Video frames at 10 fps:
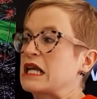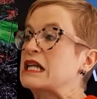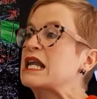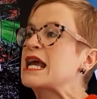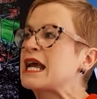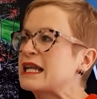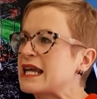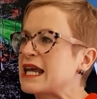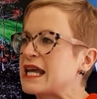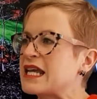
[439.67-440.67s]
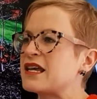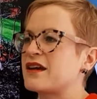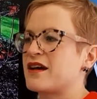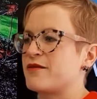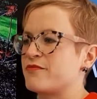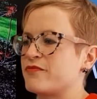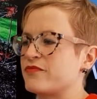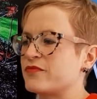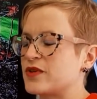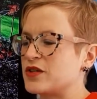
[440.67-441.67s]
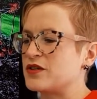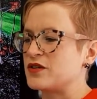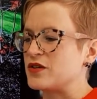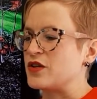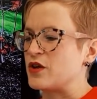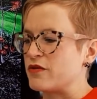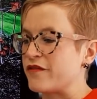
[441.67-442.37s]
Clearly, you know,